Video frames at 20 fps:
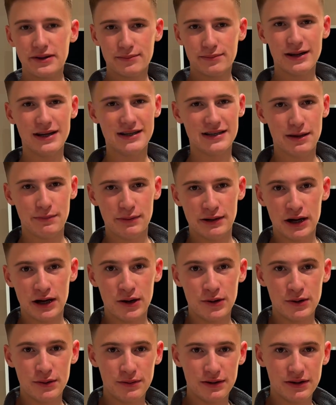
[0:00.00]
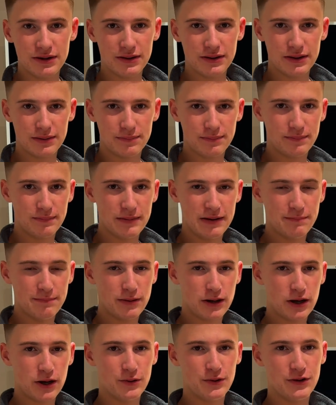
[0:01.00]
Please let me know
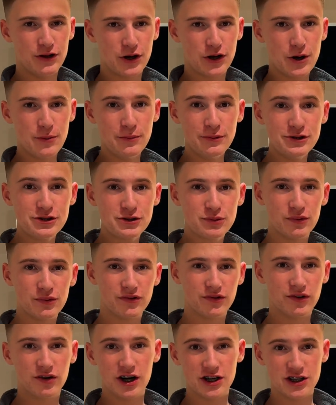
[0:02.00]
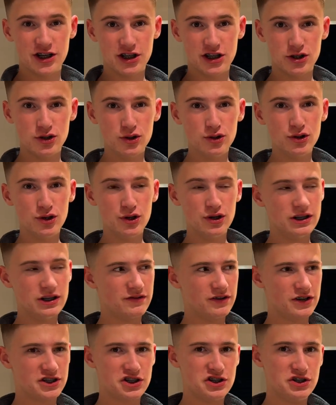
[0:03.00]
below in the comments what varieties you're doing,
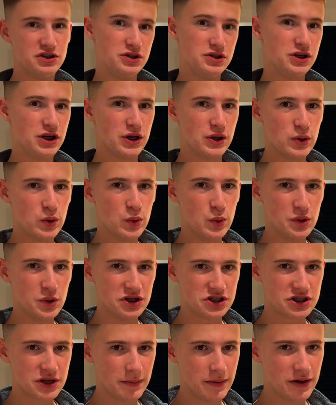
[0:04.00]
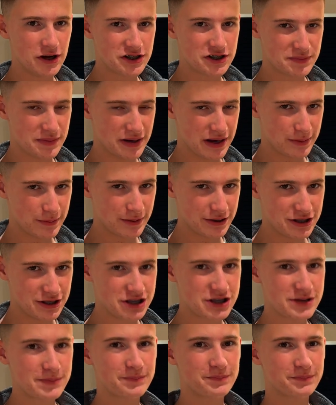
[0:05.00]
if I should, order some last minute
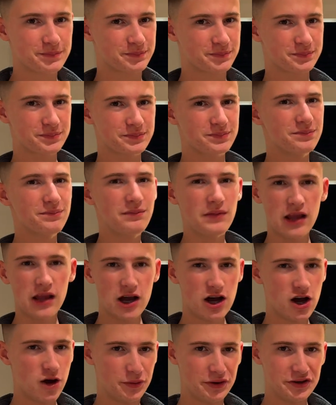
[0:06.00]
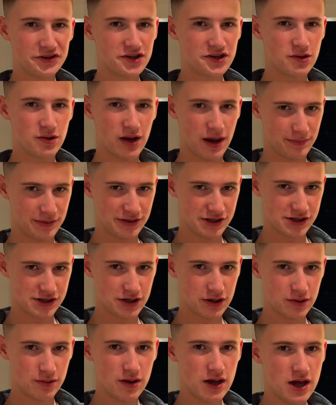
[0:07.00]
ones. I'll be so happy to
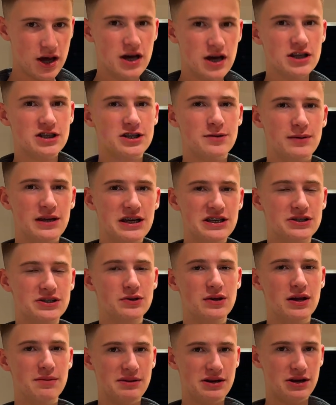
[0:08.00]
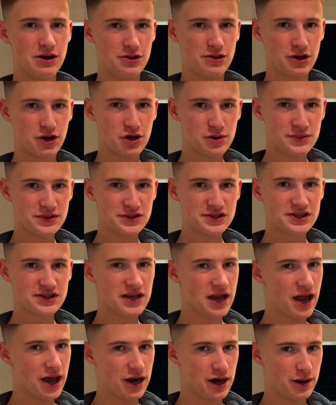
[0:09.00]
know. So please do let me know in the comments,
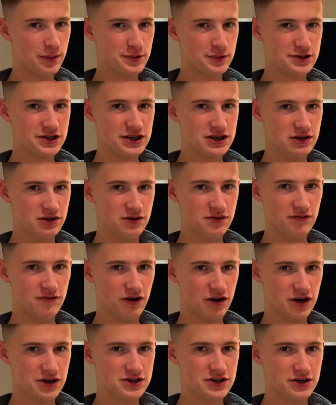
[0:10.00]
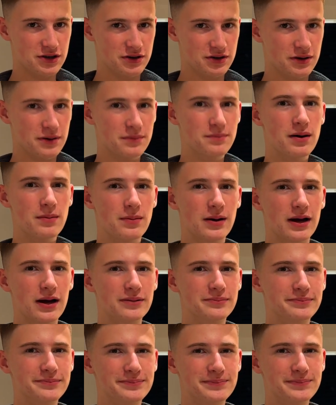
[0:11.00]
and I will see you very soon. Bye bye.